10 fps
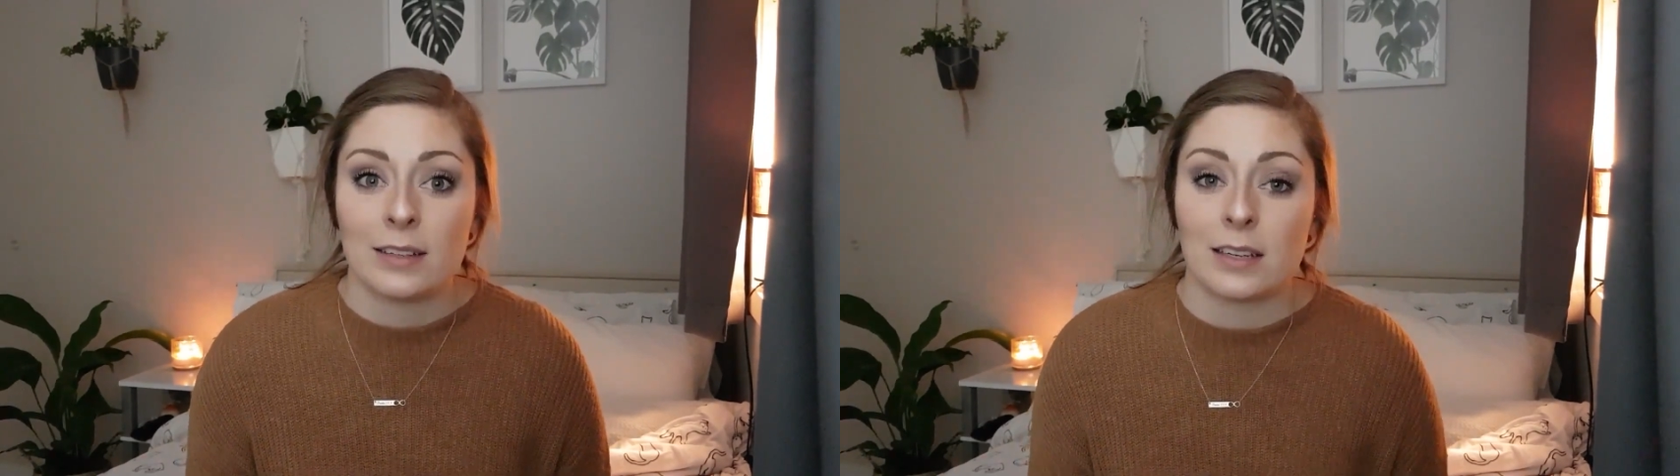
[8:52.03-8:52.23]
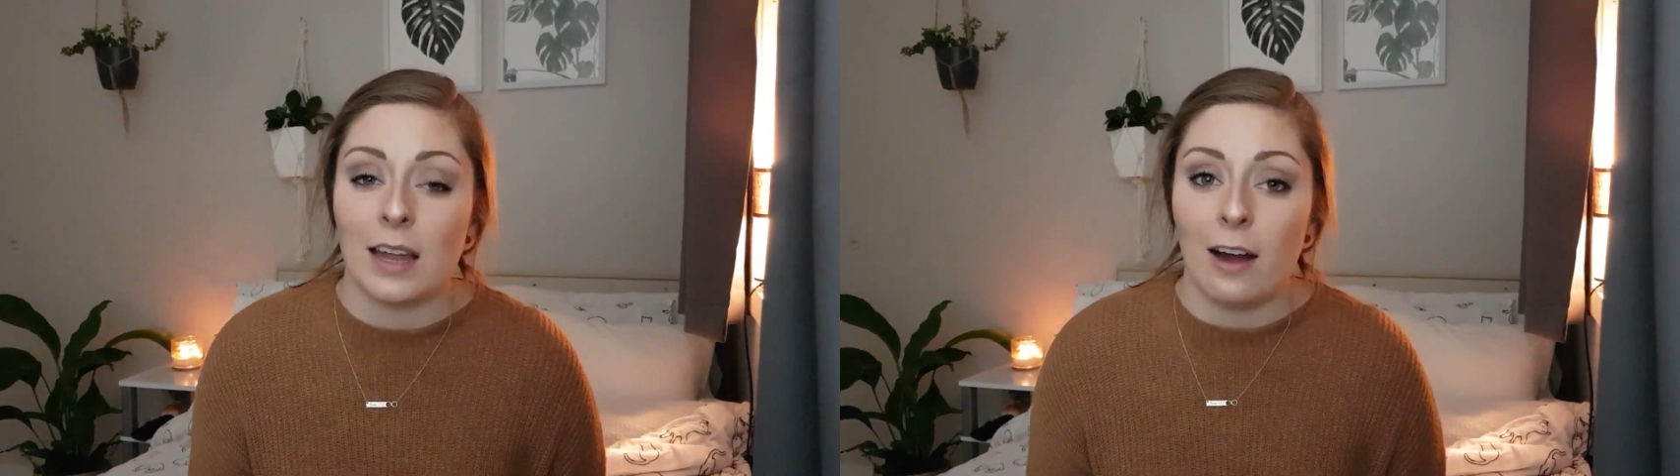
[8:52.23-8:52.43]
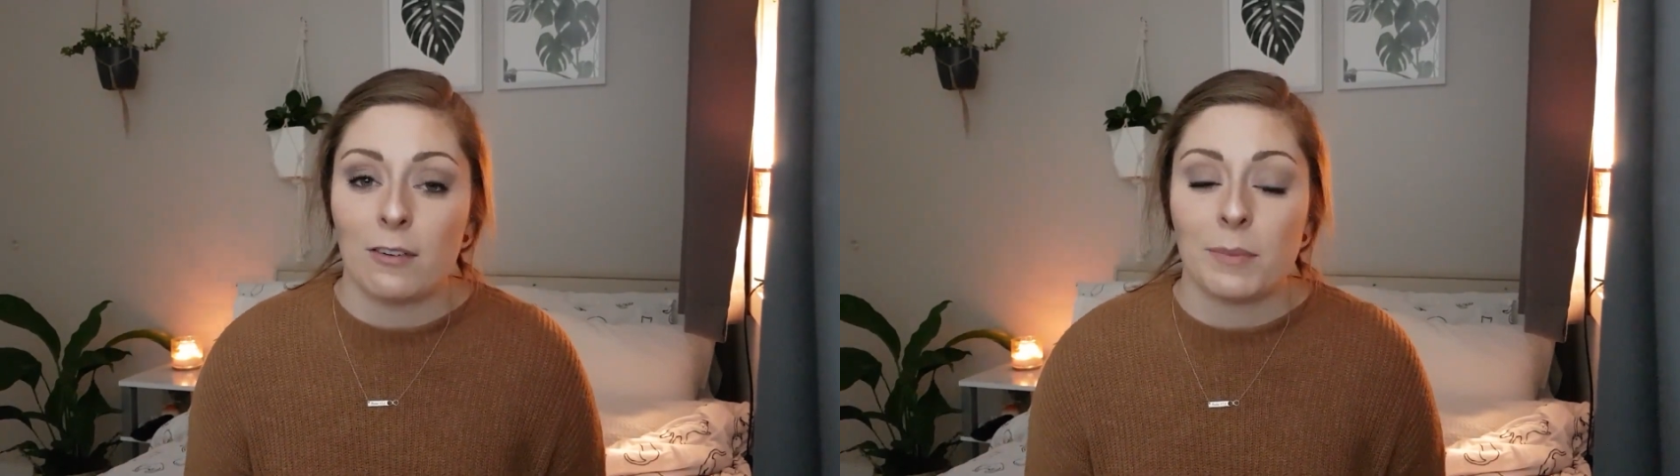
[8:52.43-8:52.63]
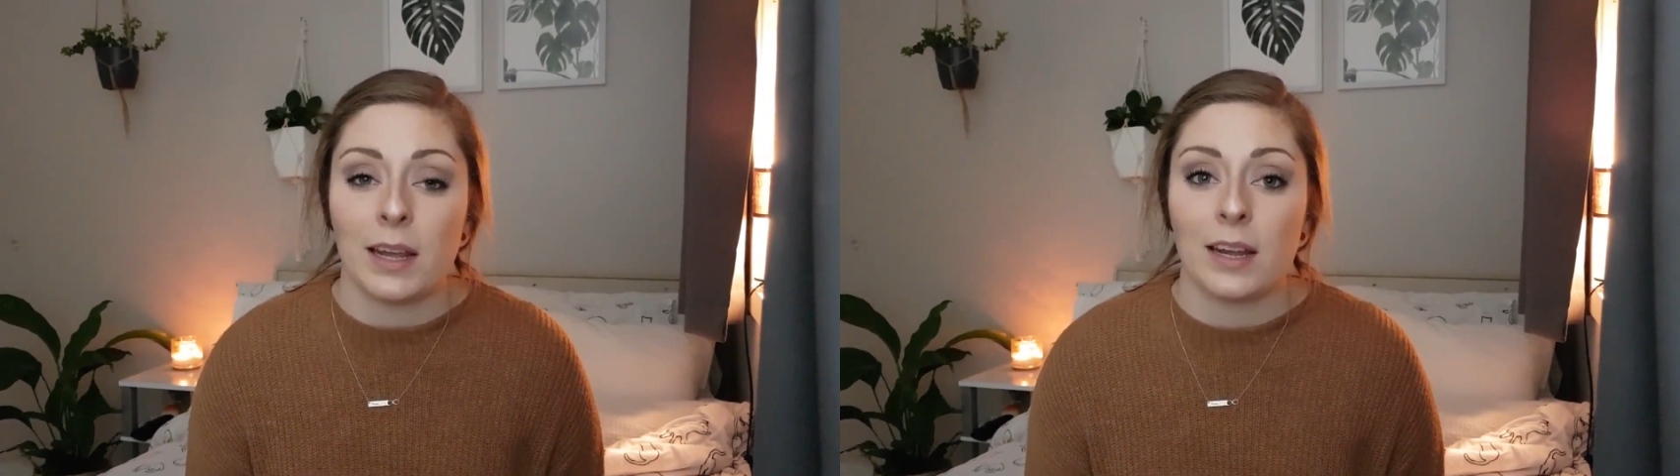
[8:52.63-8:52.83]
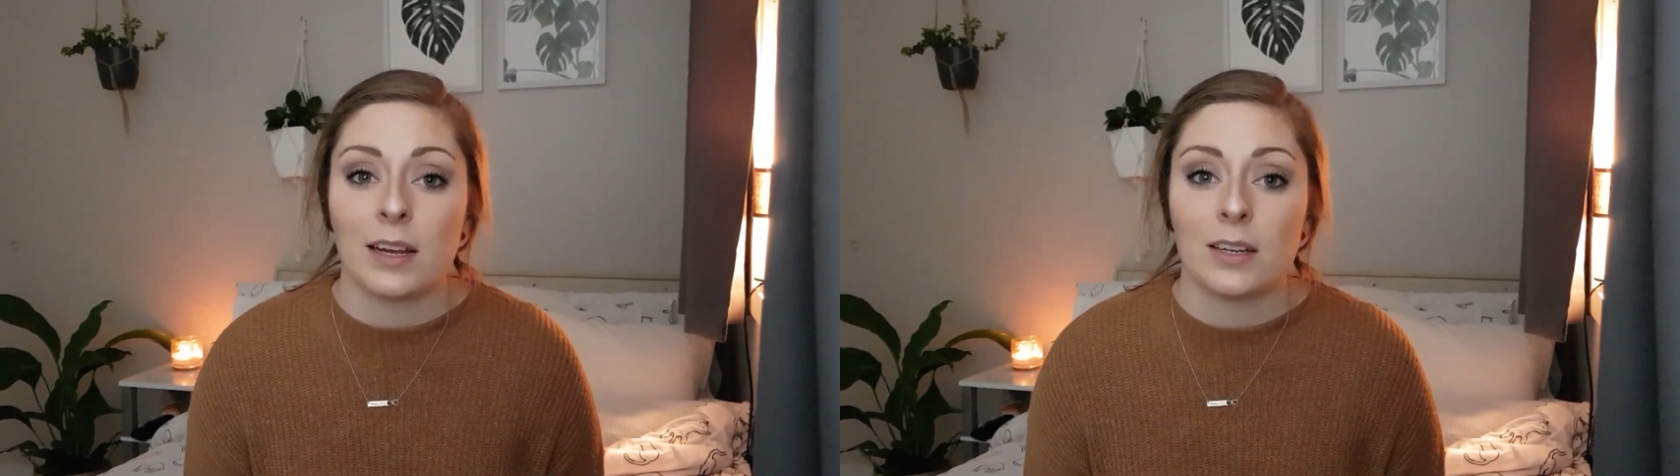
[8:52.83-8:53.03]
allowed
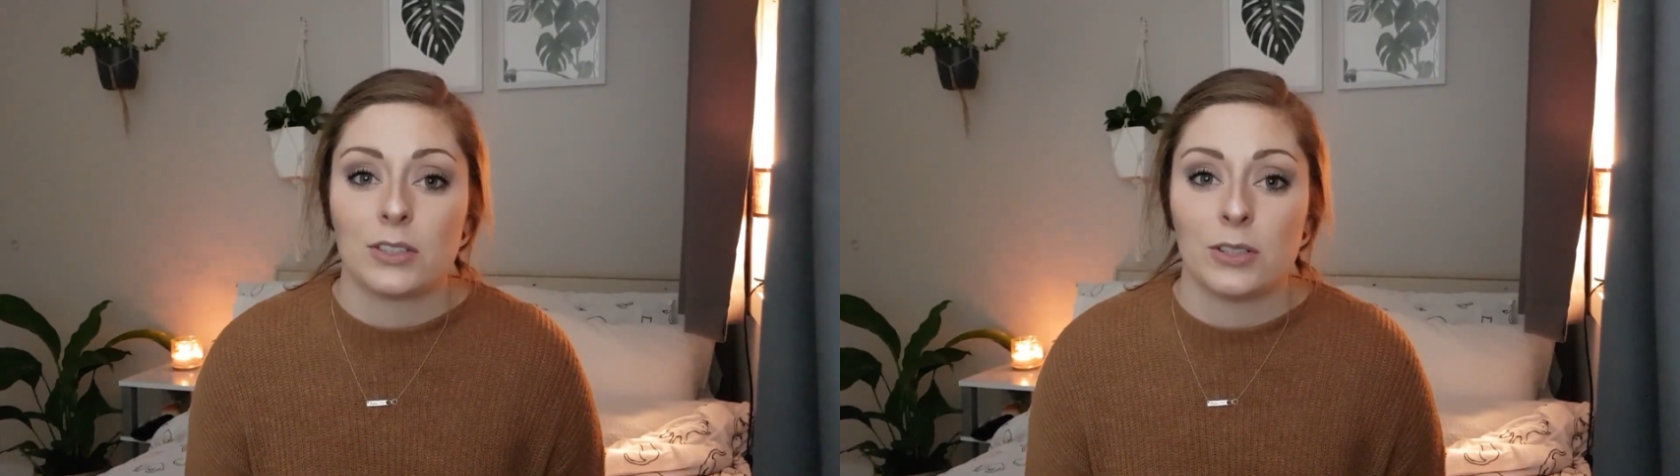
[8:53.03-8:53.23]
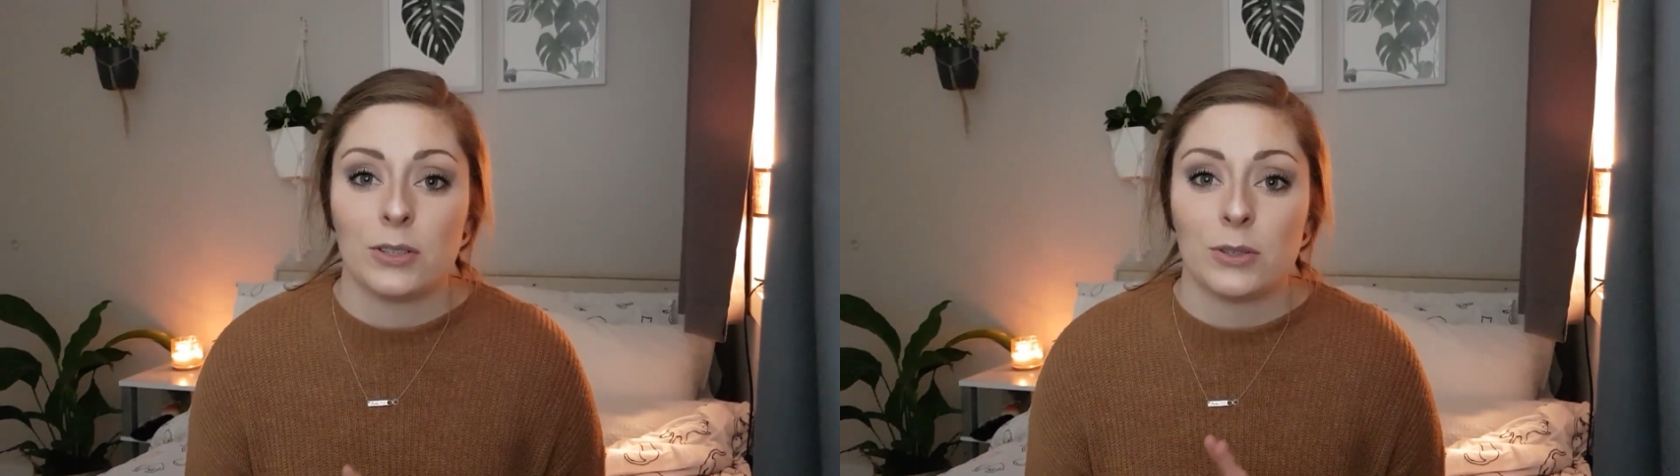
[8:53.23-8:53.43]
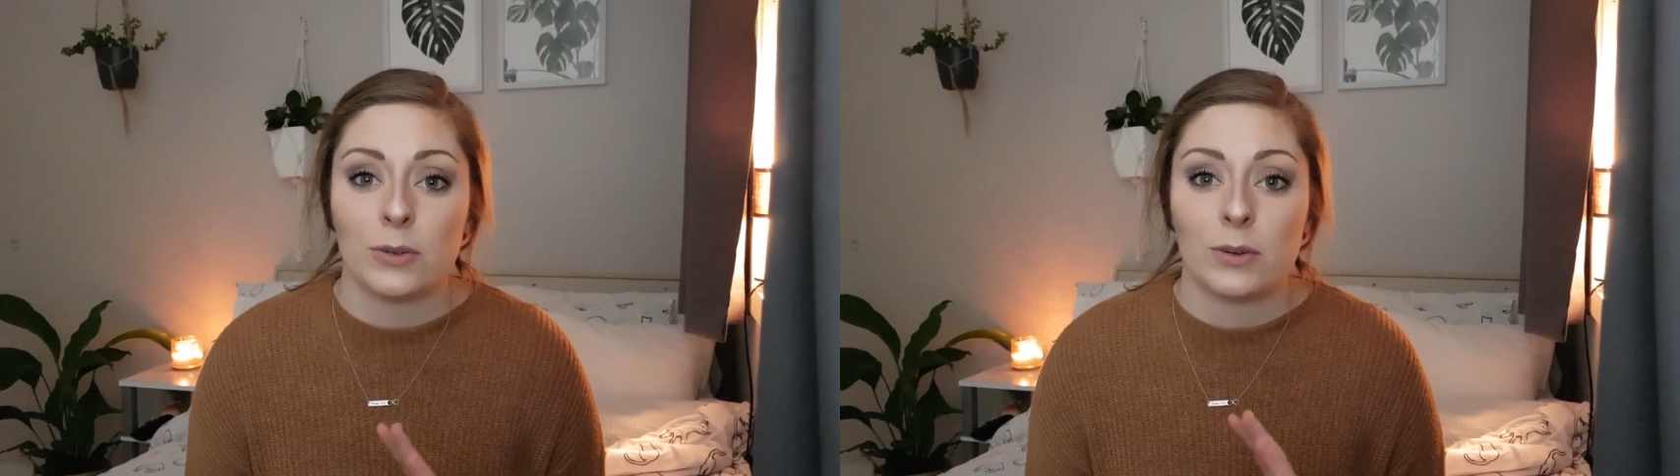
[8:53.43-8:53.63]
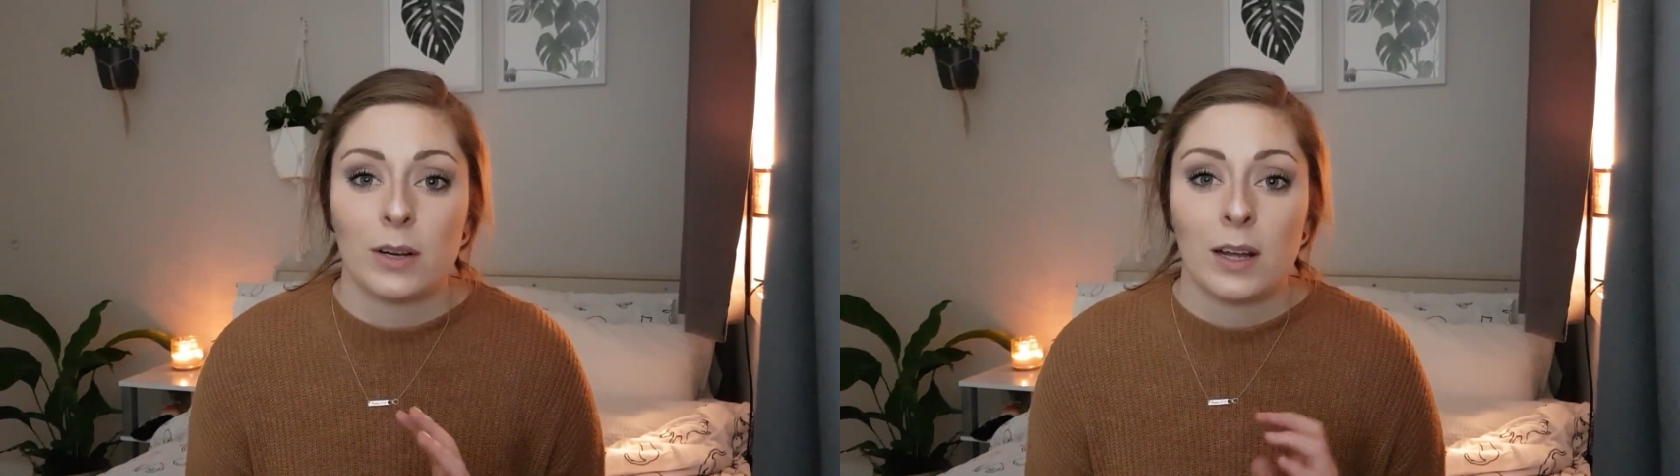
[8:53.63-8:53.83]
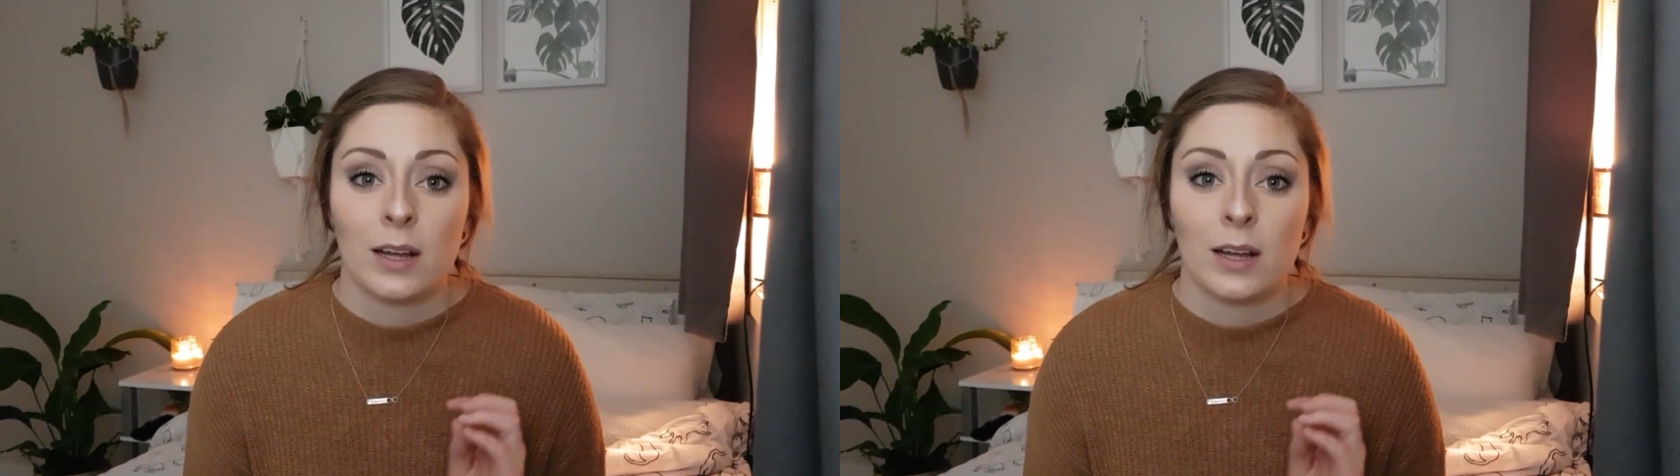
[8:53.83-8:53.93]
me to